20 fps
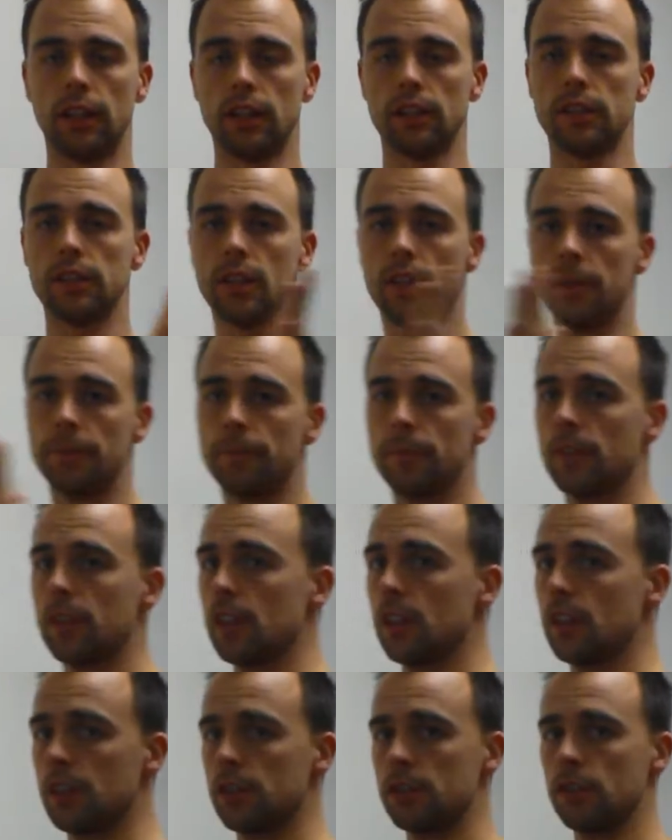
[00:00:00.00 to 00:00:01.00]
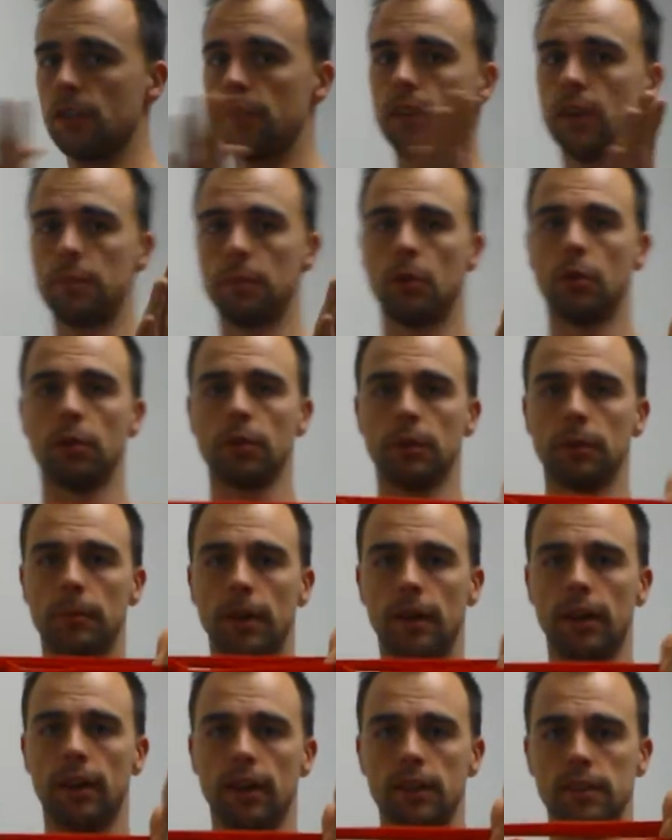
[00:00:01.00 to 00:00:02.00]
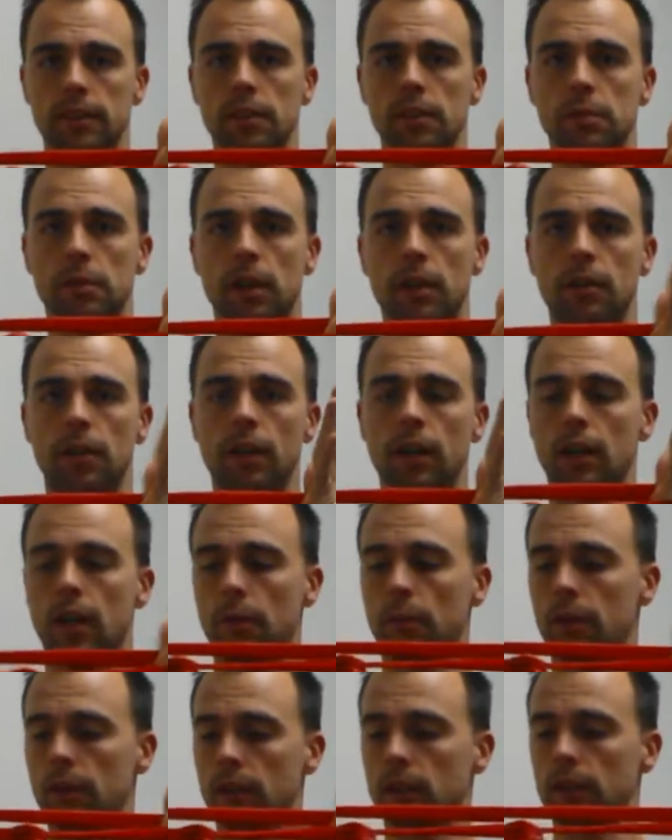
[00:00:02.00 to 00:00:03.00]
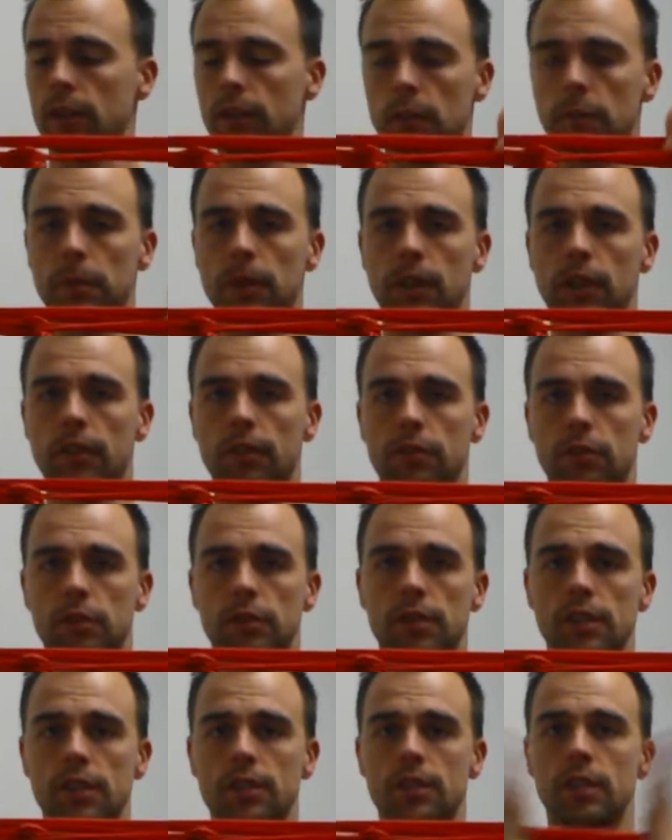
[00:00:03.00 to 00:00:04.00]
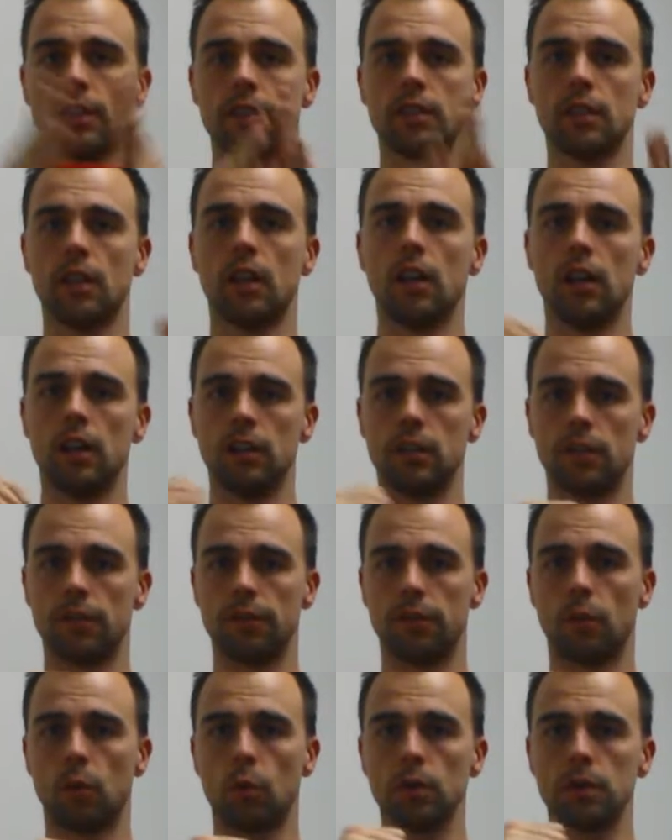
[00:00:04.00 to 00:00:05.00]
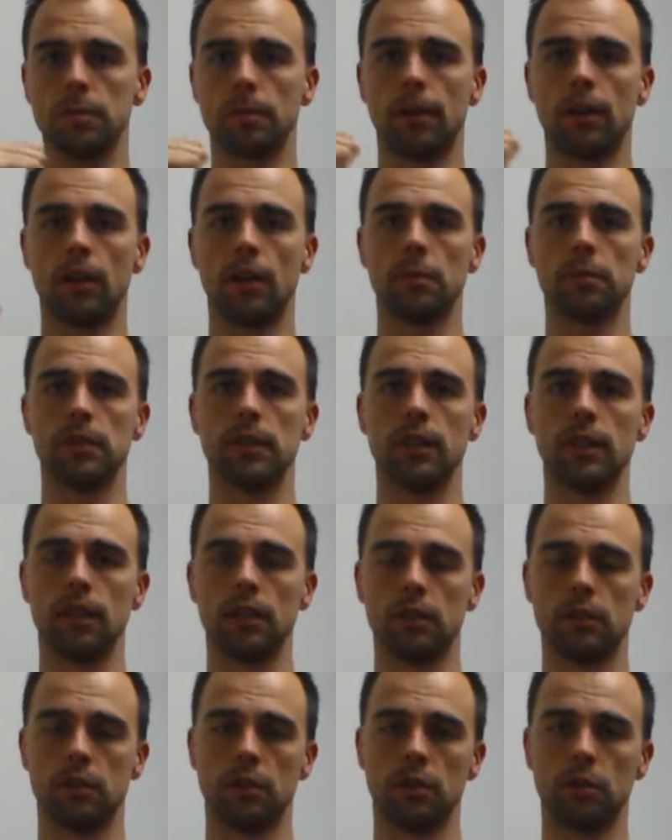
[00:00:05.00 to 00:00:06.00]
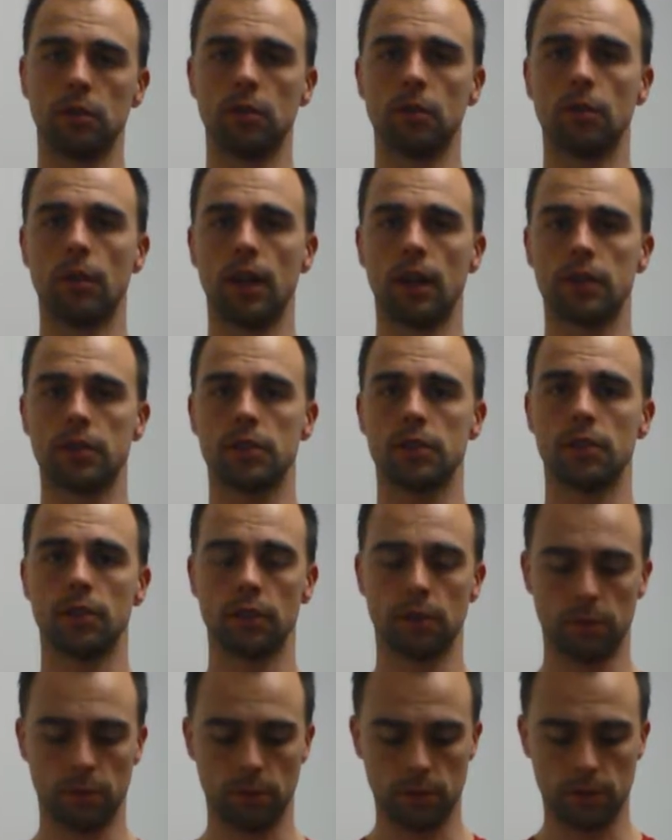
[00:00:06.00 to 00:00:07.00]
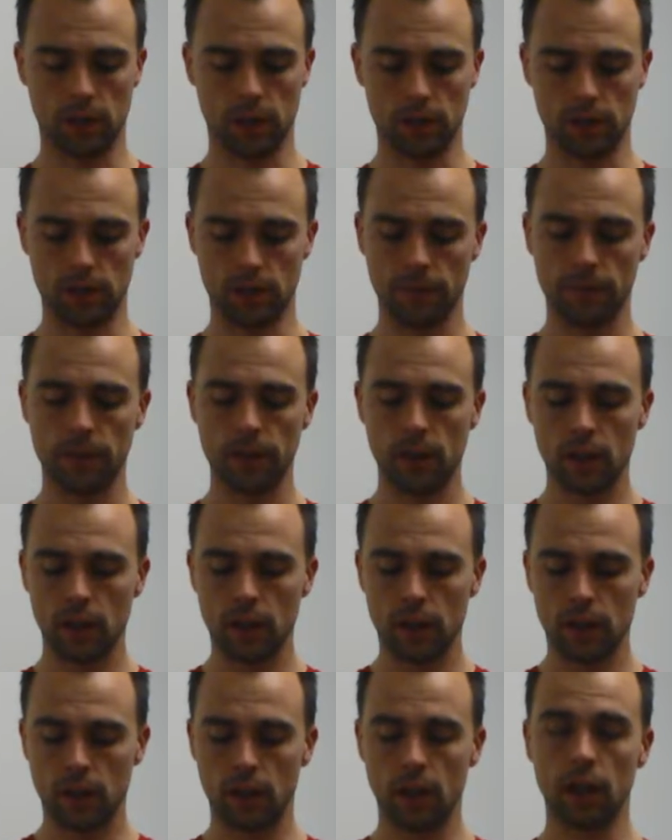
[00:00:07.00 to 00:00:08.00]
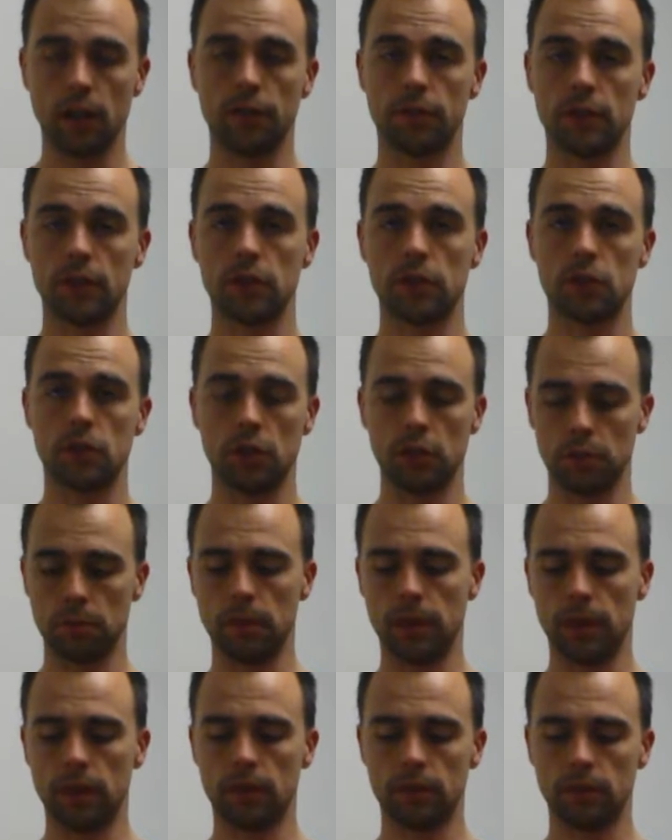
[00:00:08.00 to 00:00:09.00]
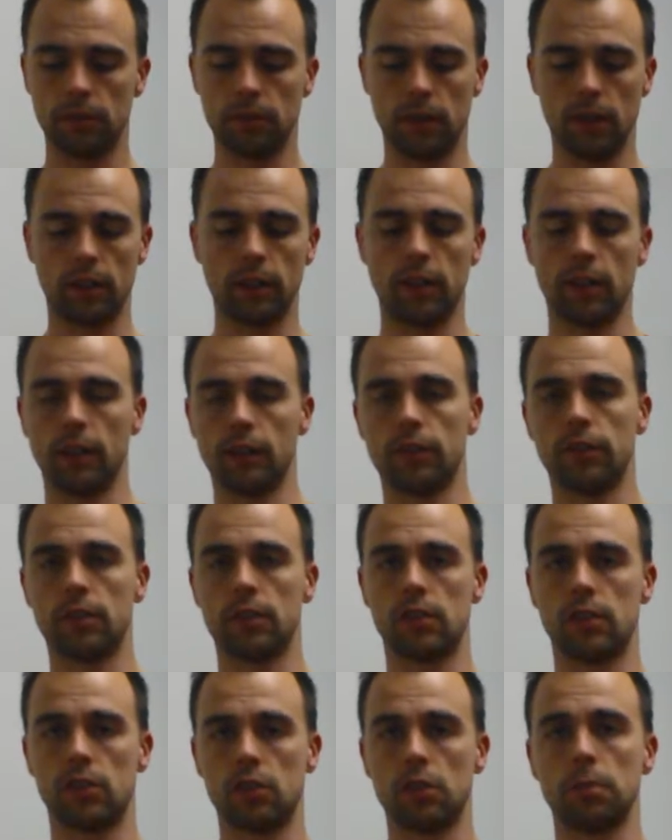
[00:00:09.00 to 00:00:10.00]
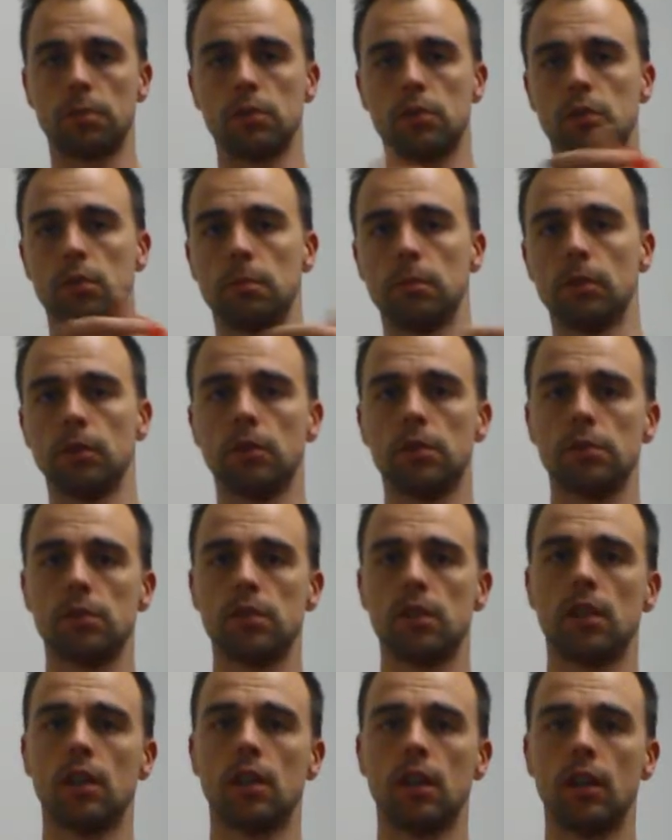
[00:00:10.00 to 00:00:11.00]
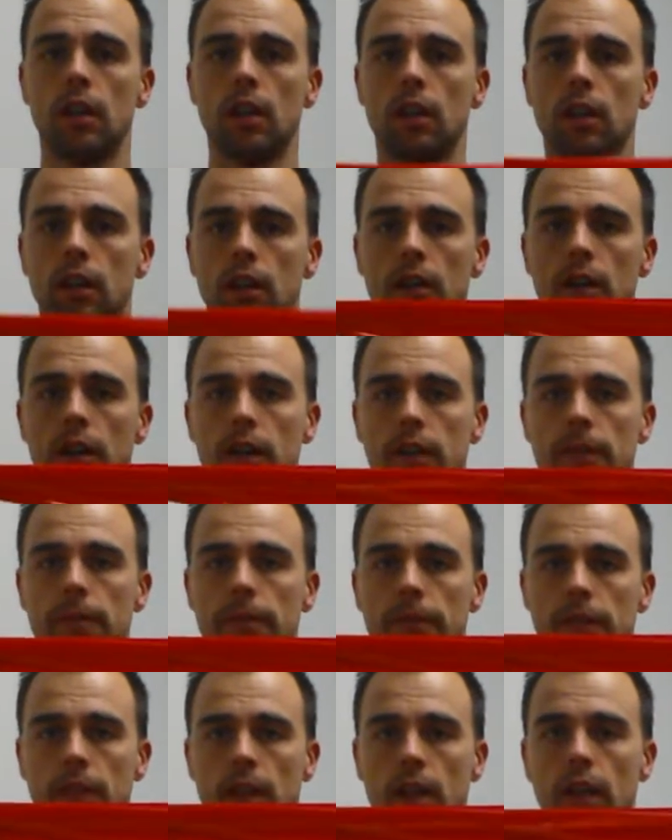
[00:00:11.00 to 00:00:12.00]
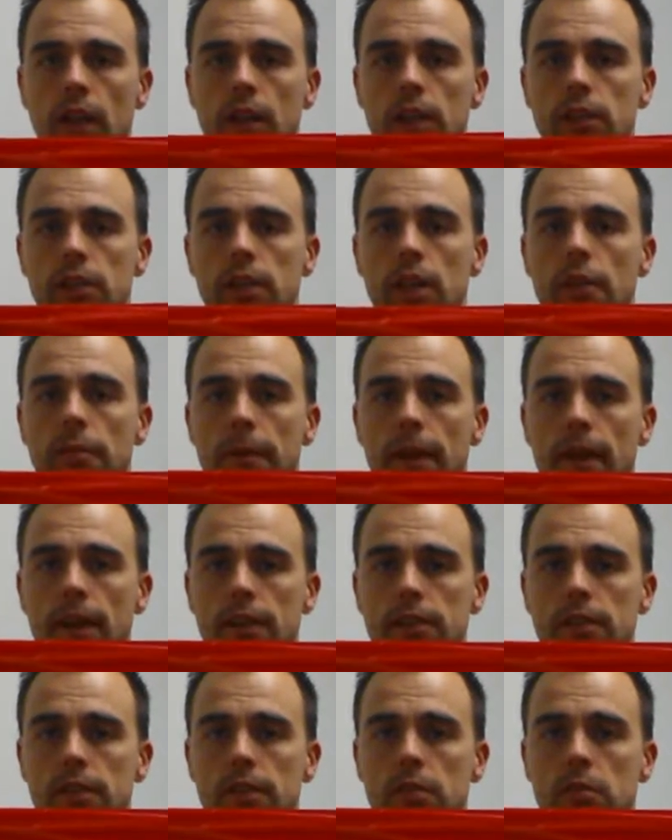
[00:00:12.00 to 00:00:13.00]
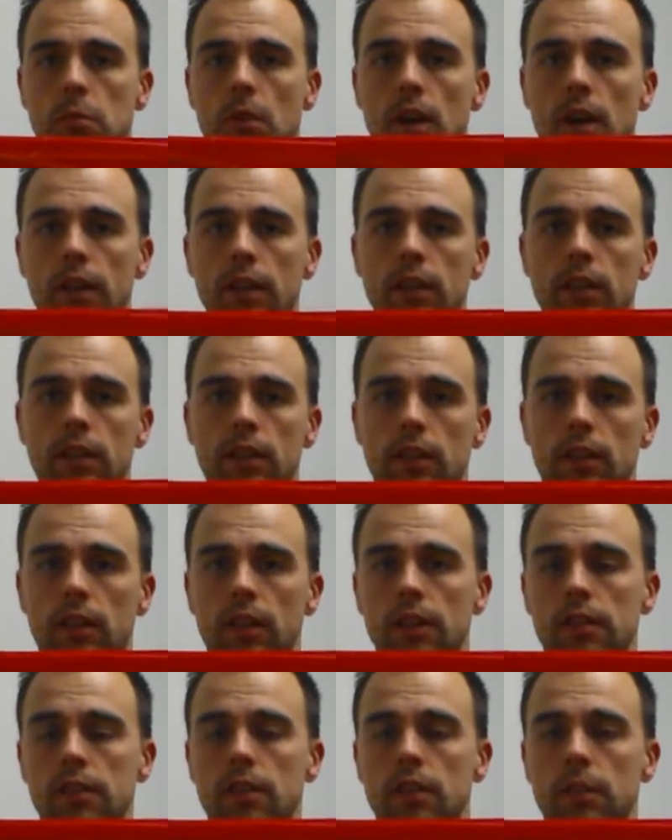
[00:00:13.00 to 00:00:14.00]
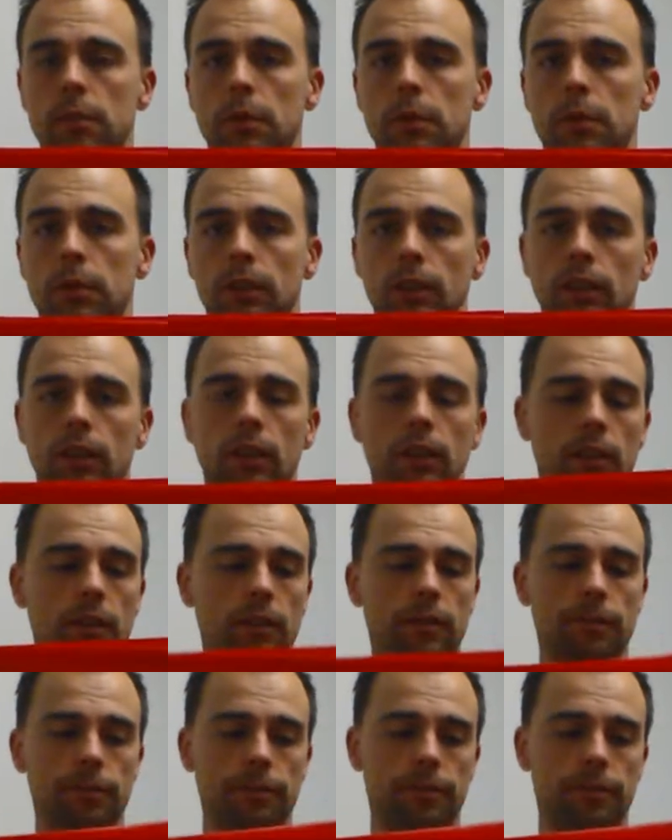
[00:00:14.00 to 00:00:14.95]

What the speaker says: inside. So if I'm holding my hands this way, right, I want a little bit of resistance to force my arms into external rotation. If it's too big, right, like if it's super loose, right, and I just have my hands this wide, it's going to be